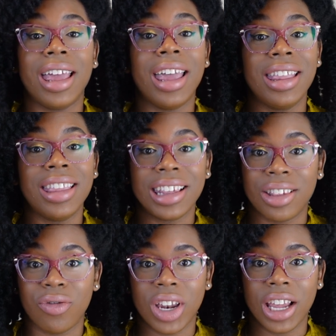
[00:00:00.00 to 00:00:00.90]
In this
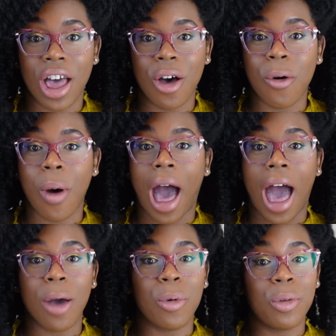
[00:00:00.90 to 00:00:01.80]
video,
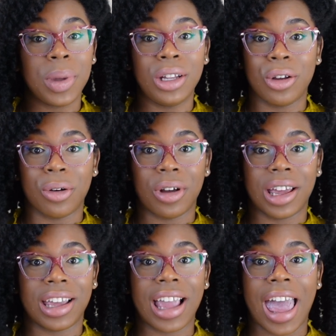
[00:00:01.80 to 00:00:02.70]
I will be
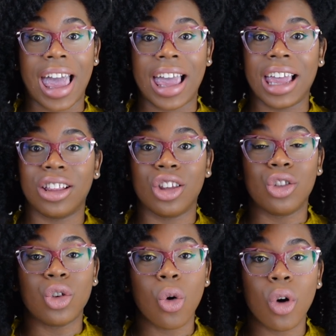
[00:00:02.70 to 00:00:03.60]
doing a
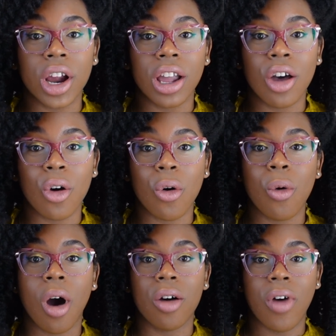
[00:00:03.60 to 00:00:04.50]

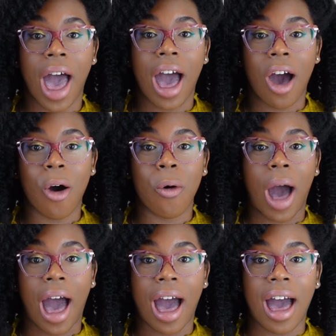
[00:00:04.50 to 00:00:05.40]
tutorial of how
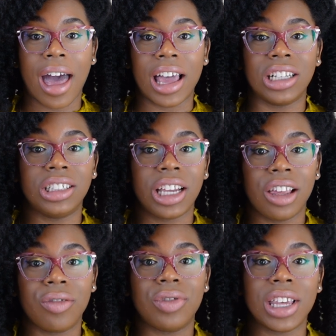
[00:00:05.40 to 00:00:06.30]
I
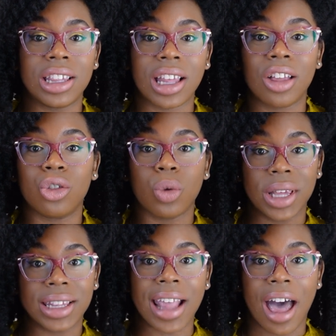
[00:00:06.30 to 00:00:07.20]
achieved this
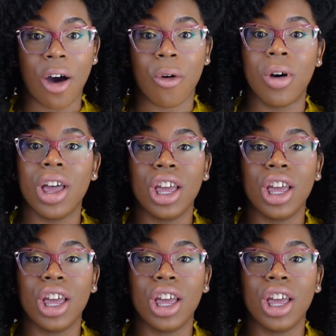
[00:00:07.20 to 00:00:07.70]
twist out